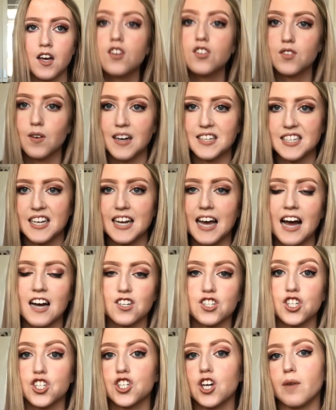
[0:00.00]
So I did
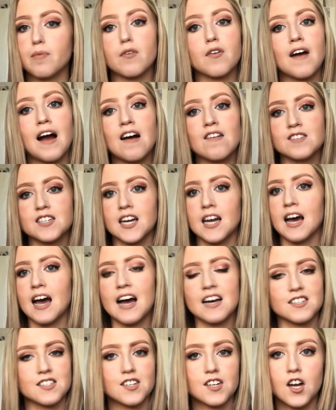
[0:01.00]
actually shop around and I
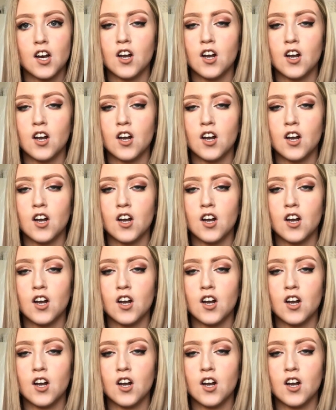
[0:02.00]
asked